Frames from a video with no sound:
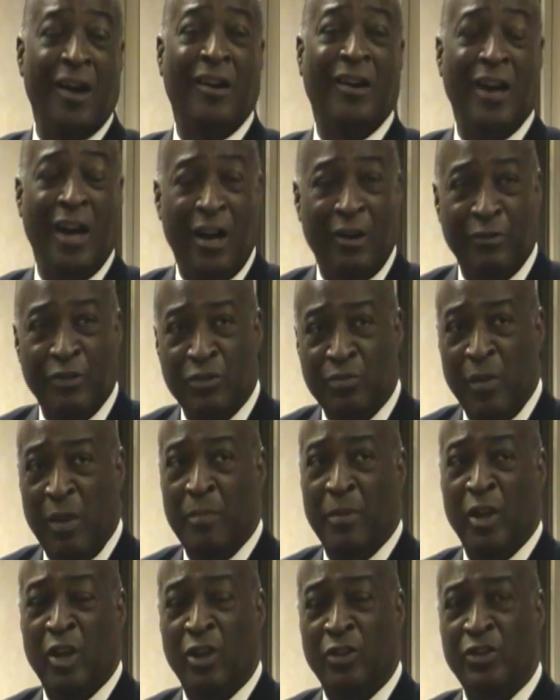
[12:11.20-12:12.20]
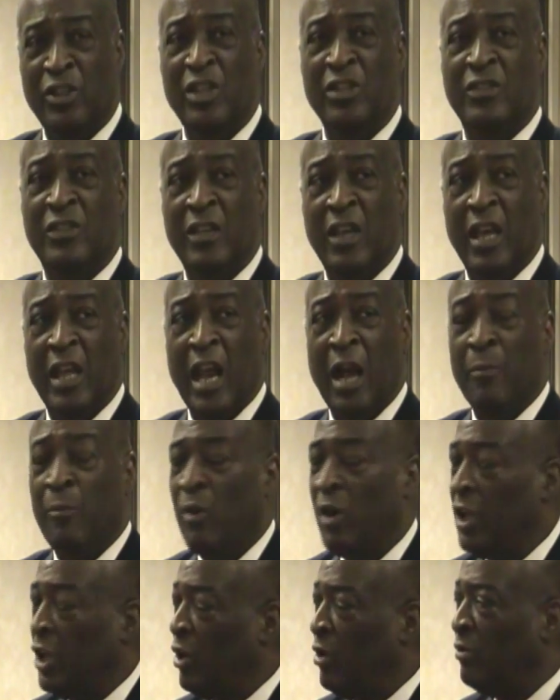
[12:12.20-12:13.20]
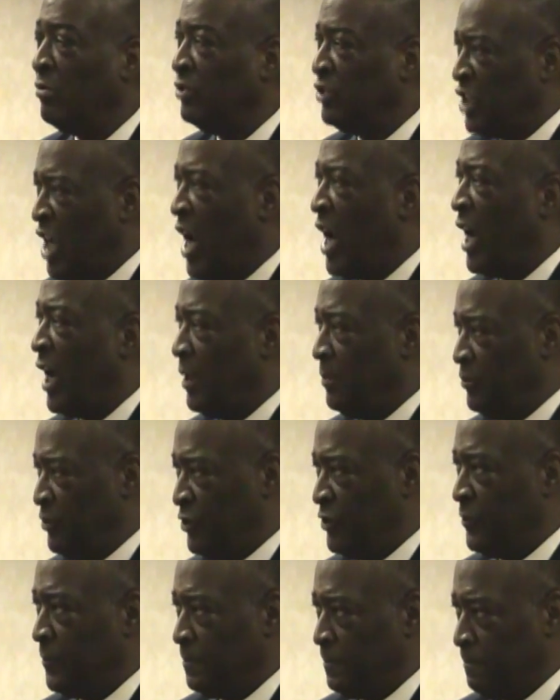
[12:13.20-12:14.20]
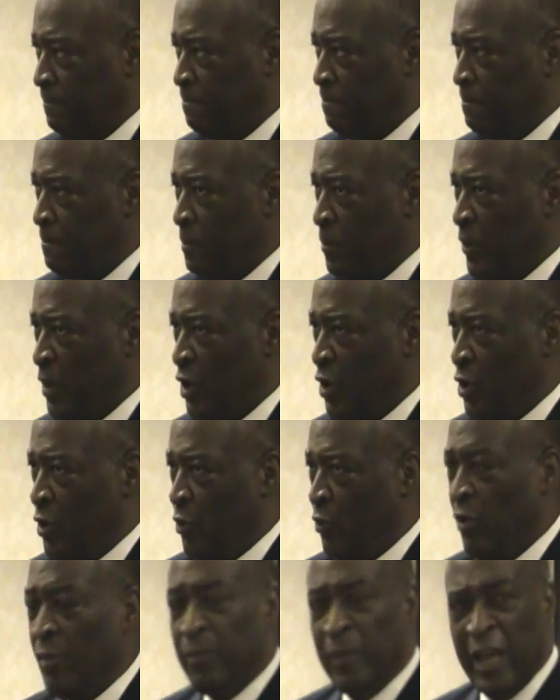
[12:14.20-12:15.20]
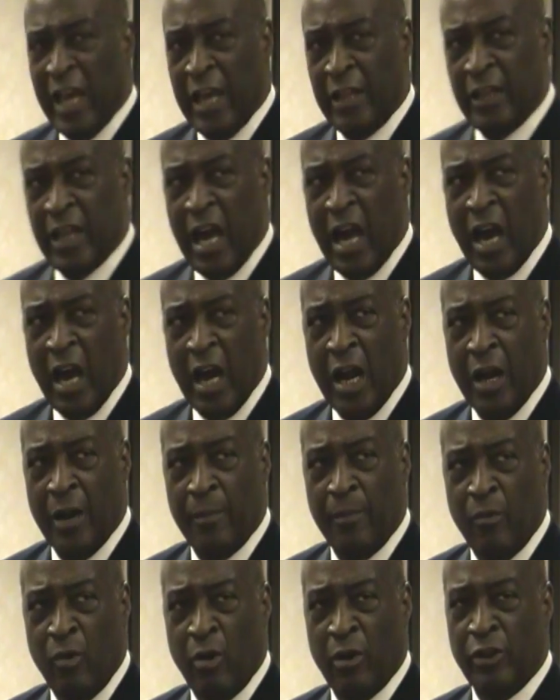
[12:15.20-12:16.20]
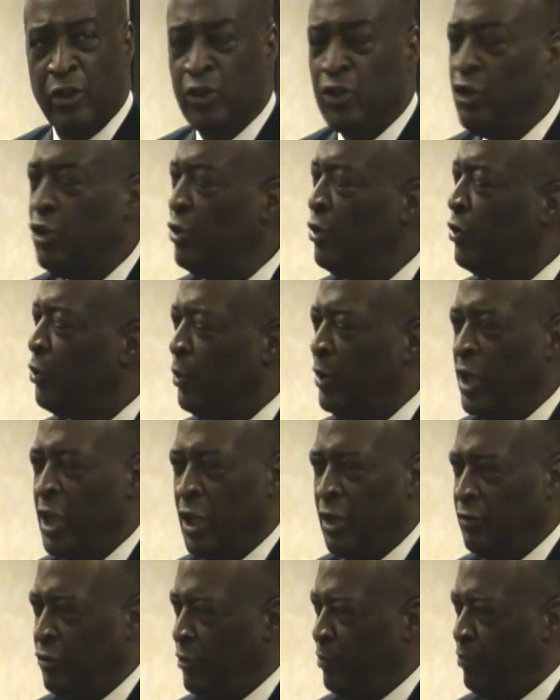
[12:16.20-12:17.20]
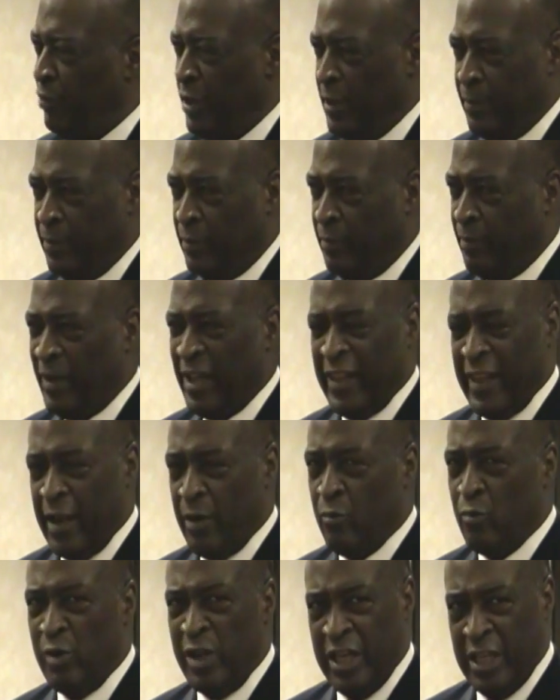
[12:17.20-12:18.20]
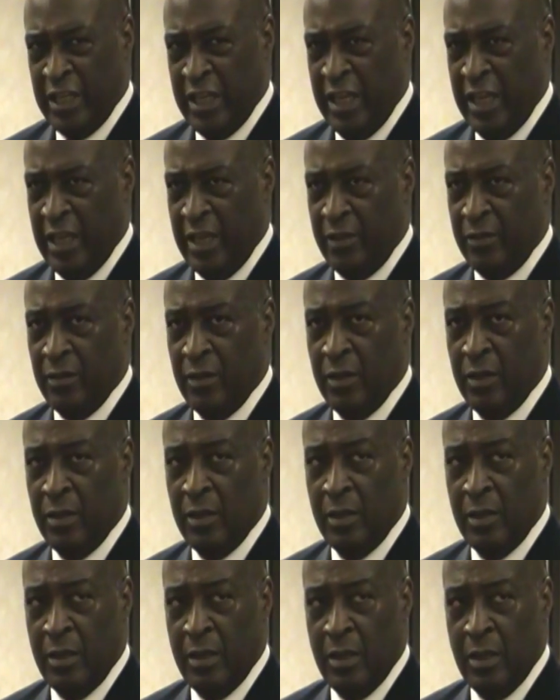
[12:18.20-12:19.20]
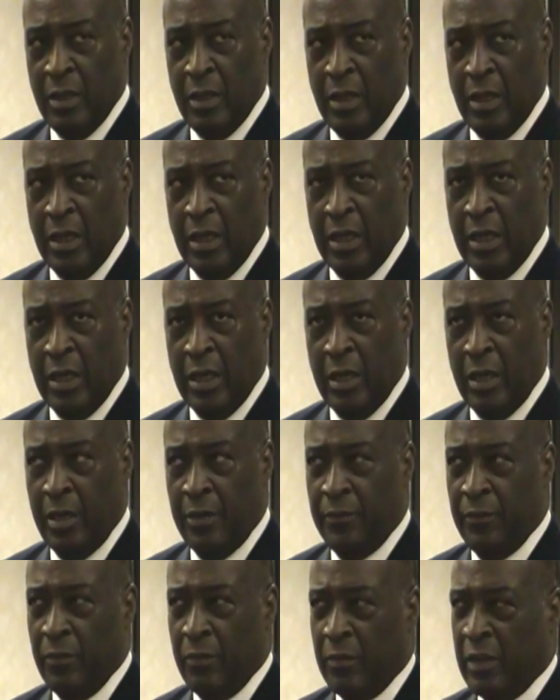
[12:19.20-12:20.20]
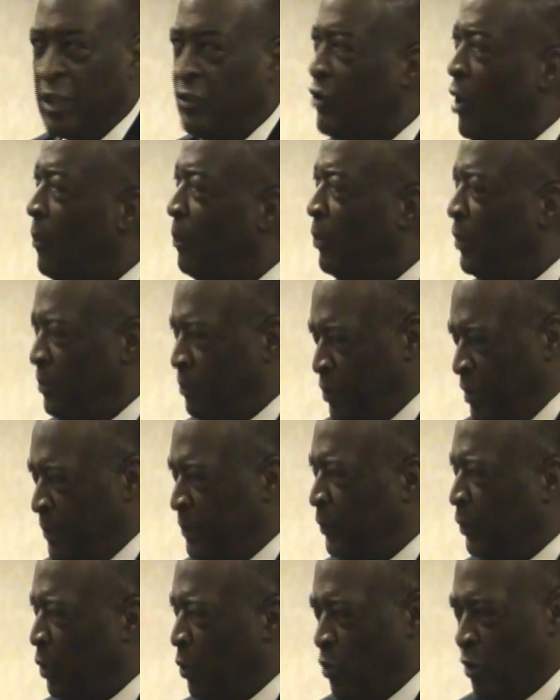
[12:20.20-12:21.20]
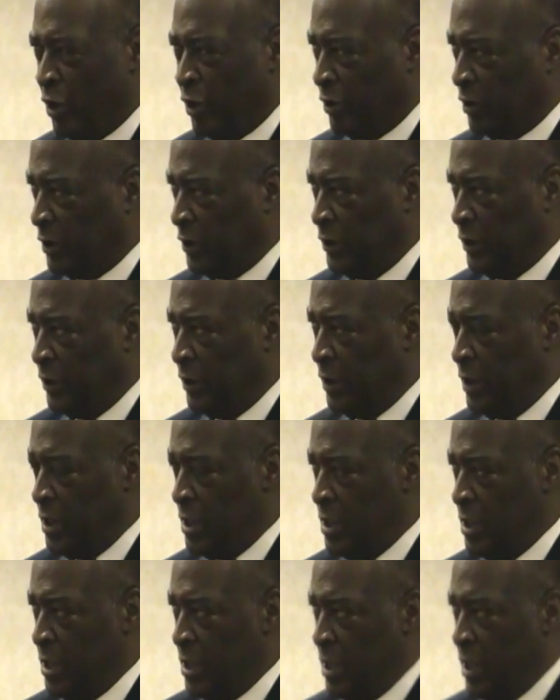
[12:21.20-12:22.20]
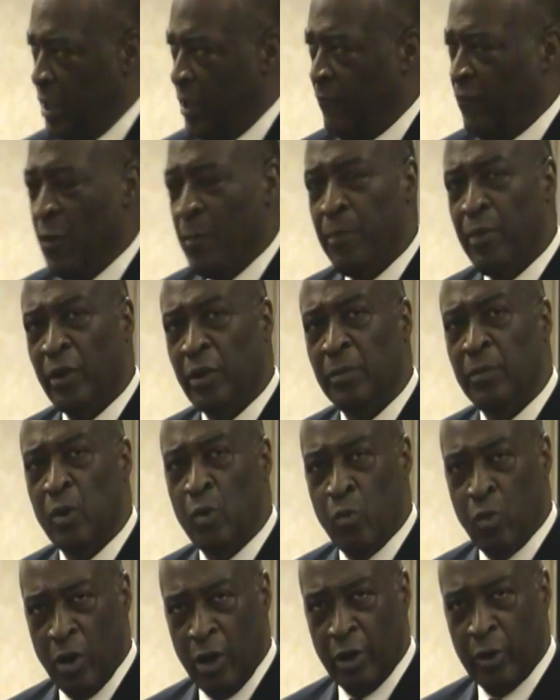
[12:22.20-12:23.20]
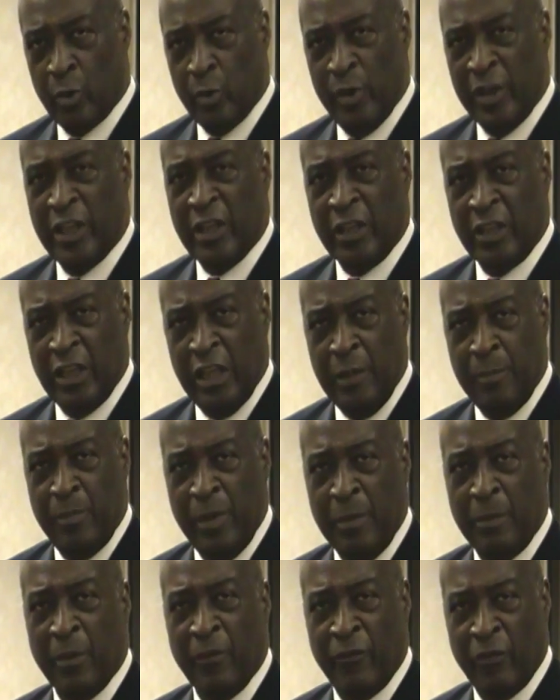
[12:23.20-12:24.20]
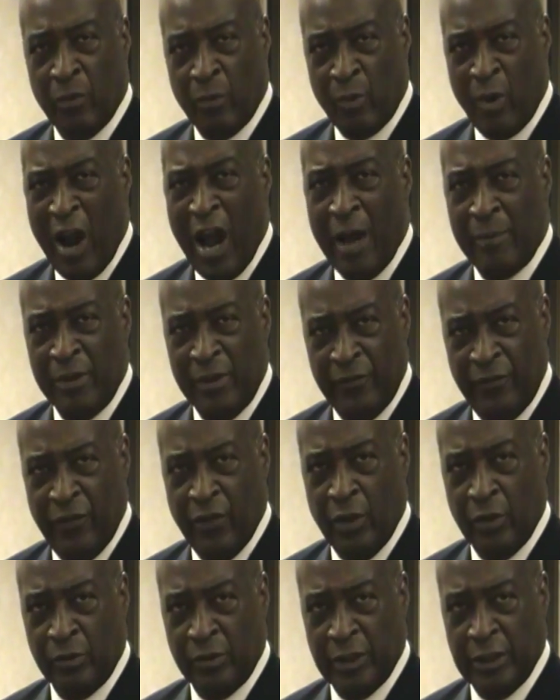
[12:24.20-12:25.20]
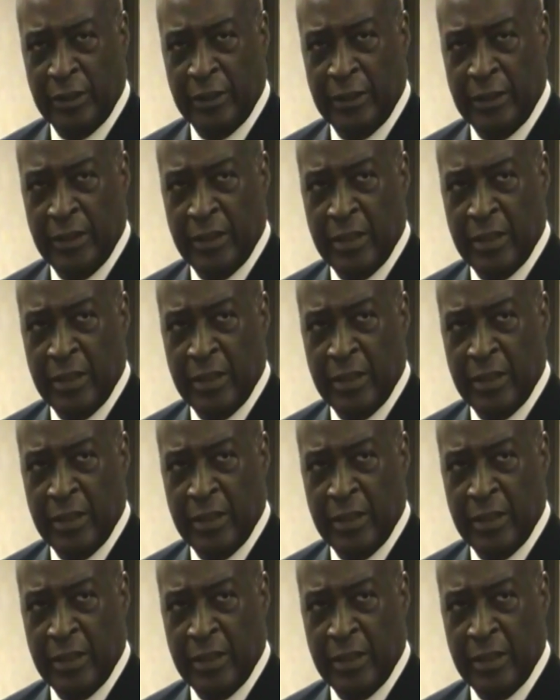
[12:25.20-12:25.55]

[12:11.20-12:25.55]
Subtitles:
Our congressman, because he said, I'm running on jobs. We plan to hire more than 200-300 people by that weekend that's going to put people to work. If you put them to work, we can keep people from robbing folks.